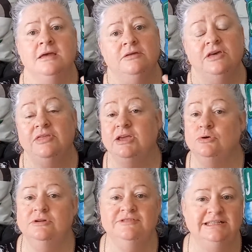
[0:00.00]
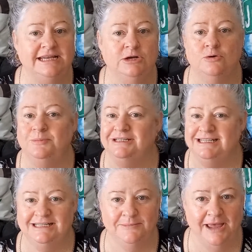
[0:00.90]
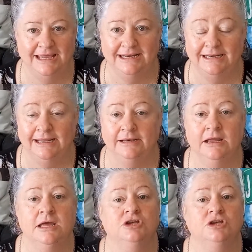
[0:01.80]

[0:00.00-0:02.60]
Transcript: that they could have seen or participated in